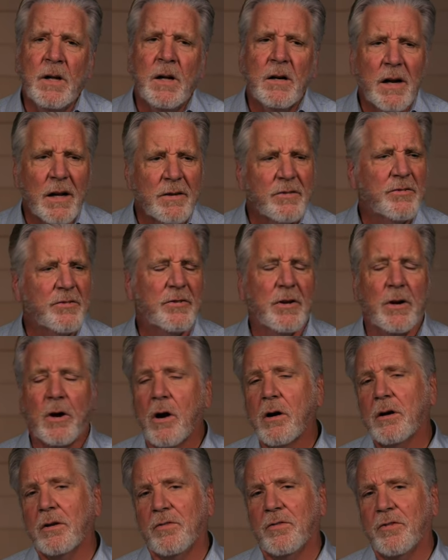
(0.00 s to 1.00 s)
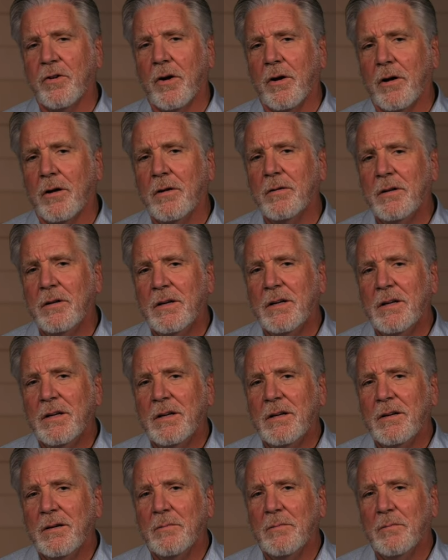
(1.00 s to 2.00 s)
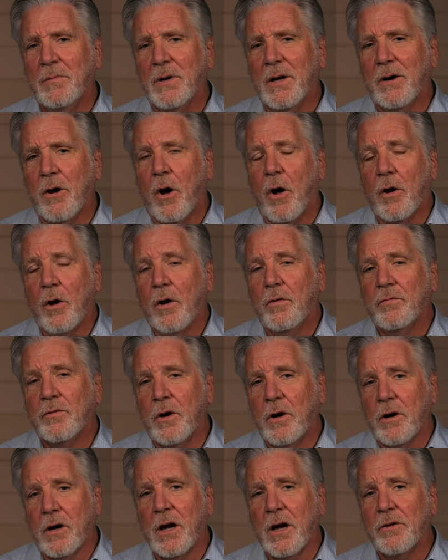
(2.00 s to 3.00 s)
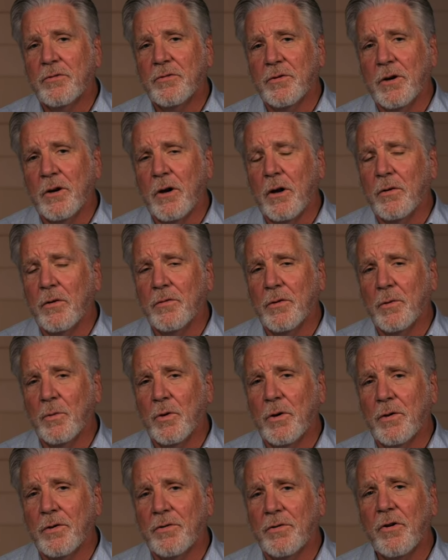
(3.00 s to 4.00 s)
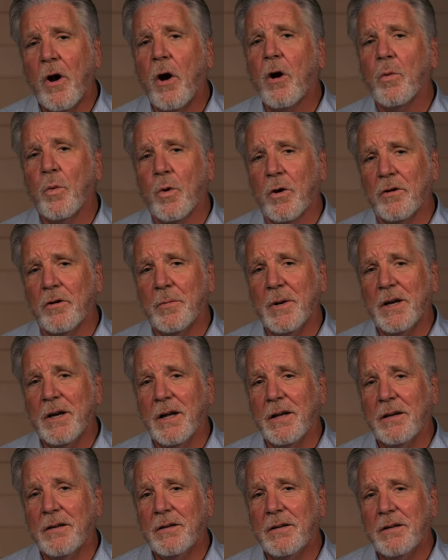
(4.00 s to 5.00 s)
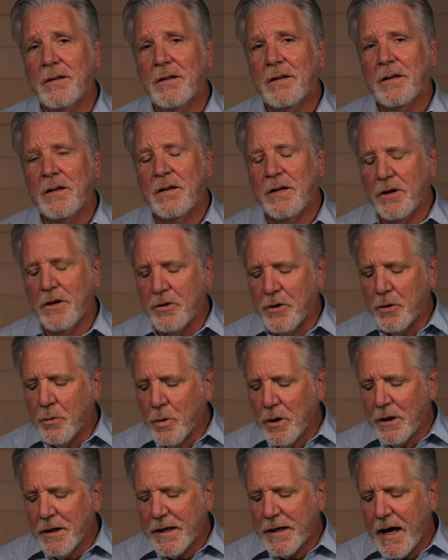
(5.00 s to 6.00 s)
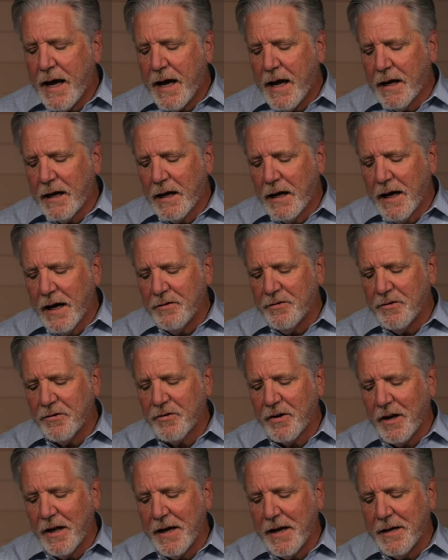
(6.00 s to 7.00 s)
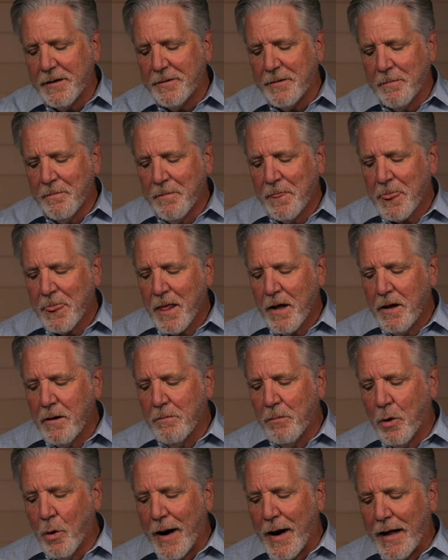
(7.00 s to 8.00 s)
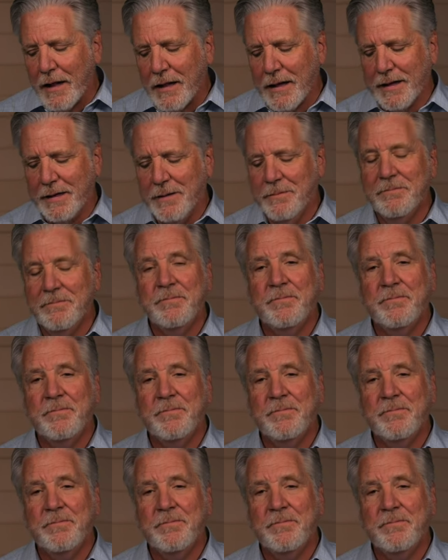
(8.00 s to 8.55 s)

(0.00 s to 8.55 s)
Not just in Arkansas, but all over our country and all over the world, there's heart work to be done. You know, you really can't legislate morality.